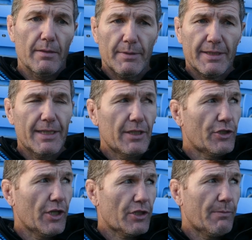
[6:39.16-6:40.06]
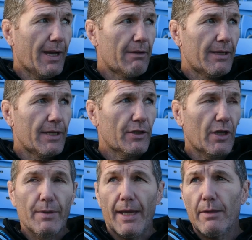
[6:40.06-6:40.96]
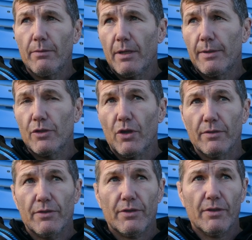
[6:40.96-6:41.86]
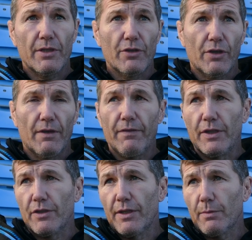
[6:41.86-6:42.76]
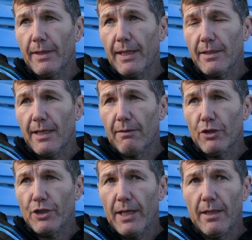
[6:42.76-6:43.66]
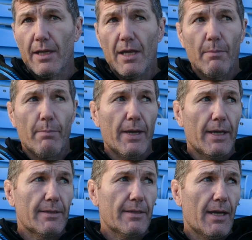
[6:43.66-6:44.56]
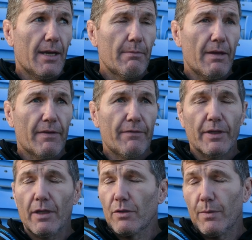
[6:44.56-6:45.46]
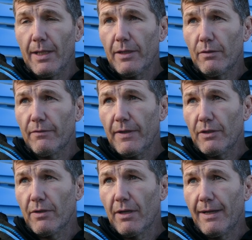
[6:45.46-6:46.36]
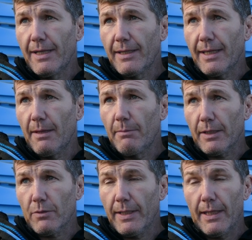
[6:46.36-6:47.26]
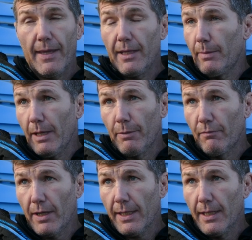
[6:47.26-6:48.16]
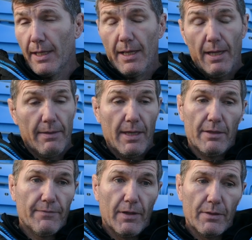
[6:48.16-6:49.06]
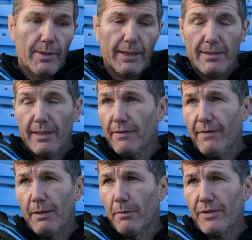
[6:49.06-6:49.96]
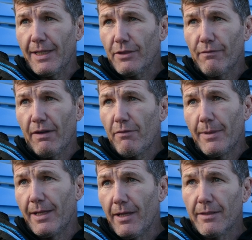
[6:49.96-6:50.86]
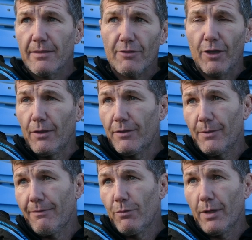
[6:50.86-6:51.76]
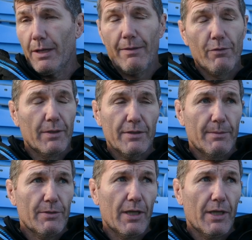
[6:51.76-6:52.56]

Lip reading: Skins is just about ready to go now. You know, he's not going to feature this week against La Rochelle, but if everything goes well, he'll feature in our A-League game next week, and then he'll be up and running. And then, as far as we're concerned, he's available for selection for everybody, as Scotland, whoever wants him.